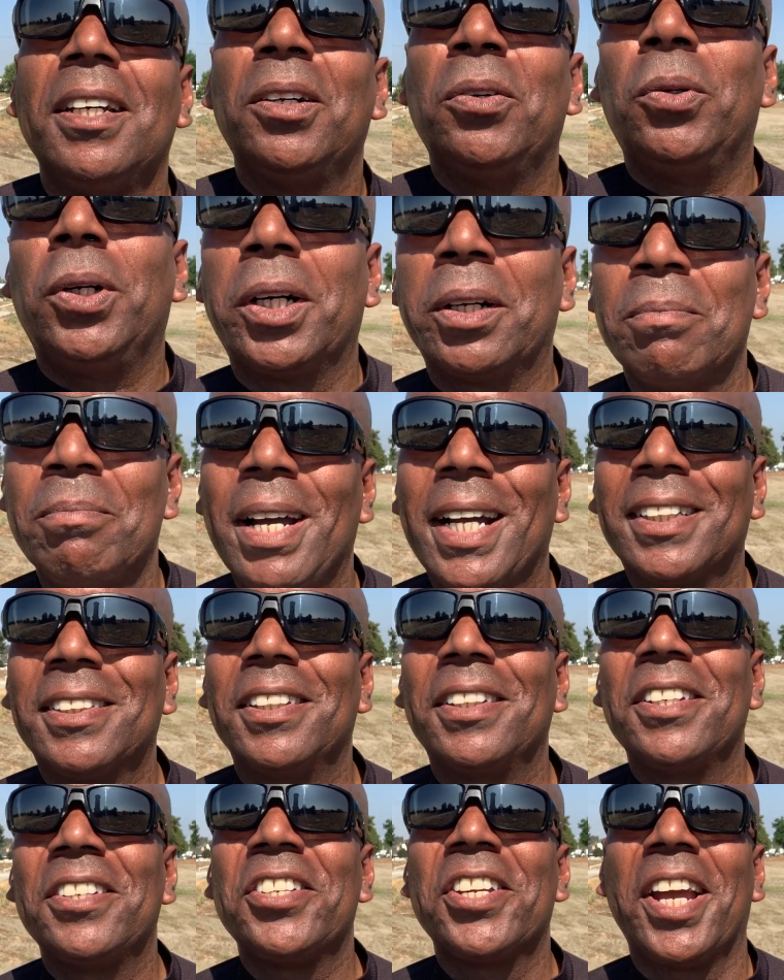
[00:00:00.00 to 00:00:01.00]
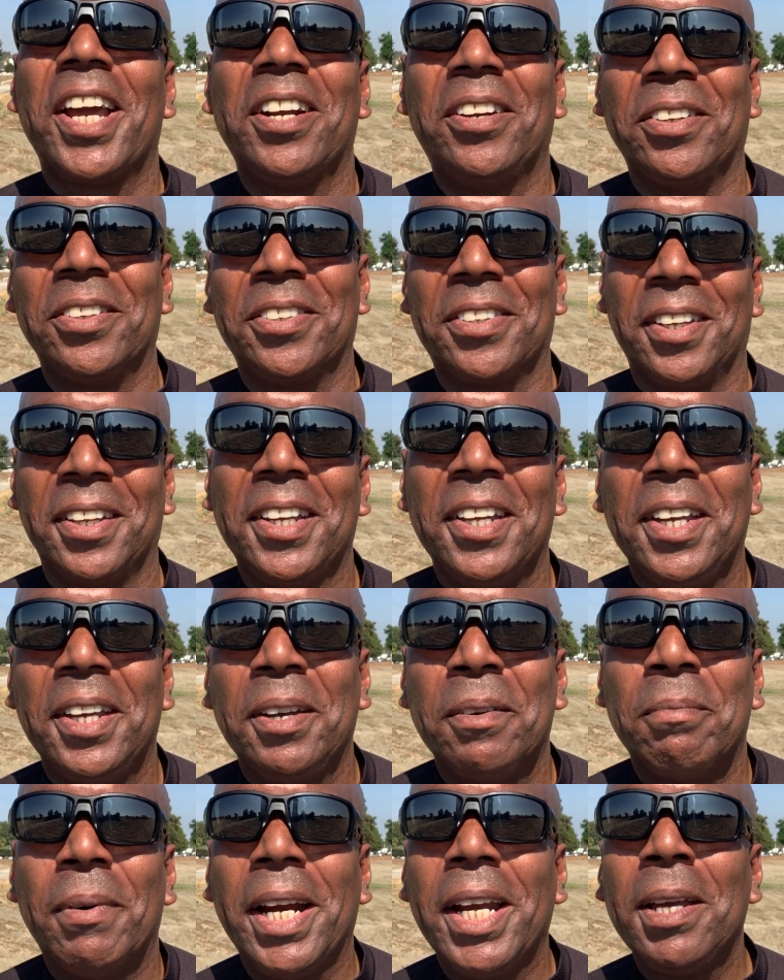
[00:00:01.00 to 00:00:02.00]
Welcome back to the channels.
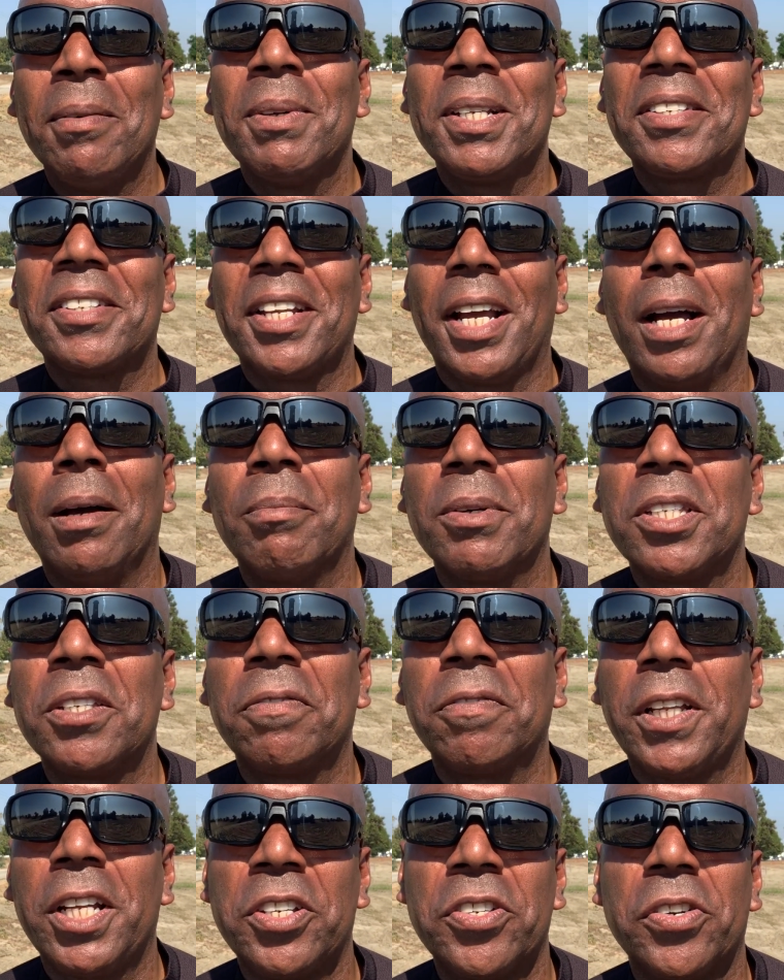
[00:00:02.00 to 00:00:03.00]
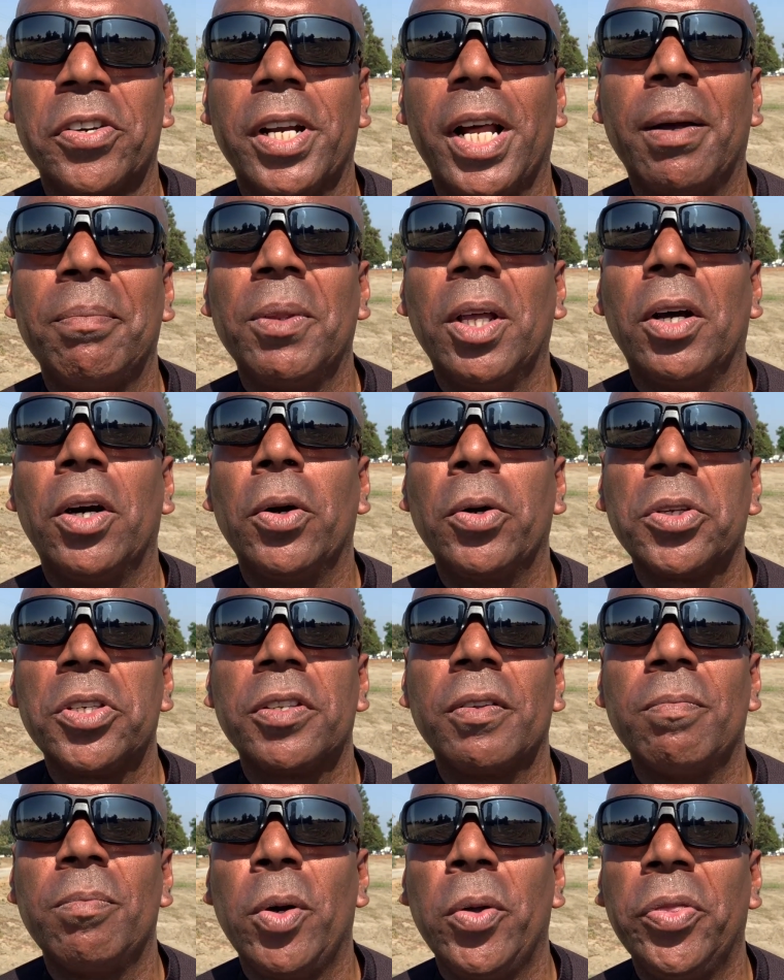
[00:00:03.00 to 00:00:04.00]
My name is Thomas Fletcher and I'm the
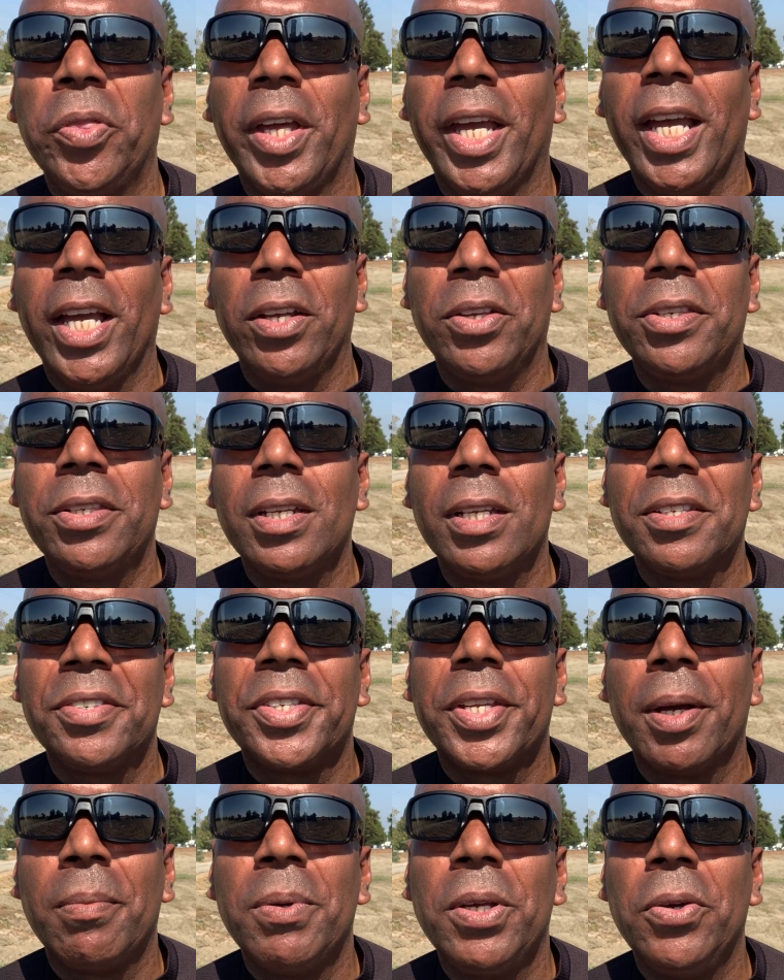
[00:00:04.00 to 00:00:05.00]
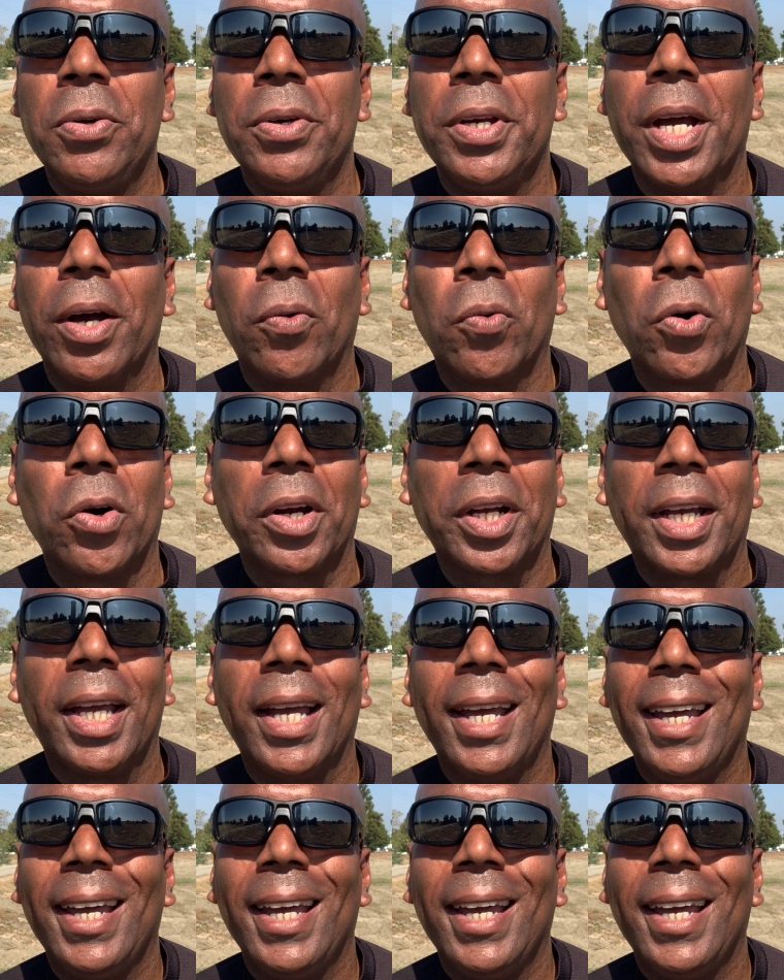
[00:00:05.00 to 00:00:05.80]
host of both the LCSW network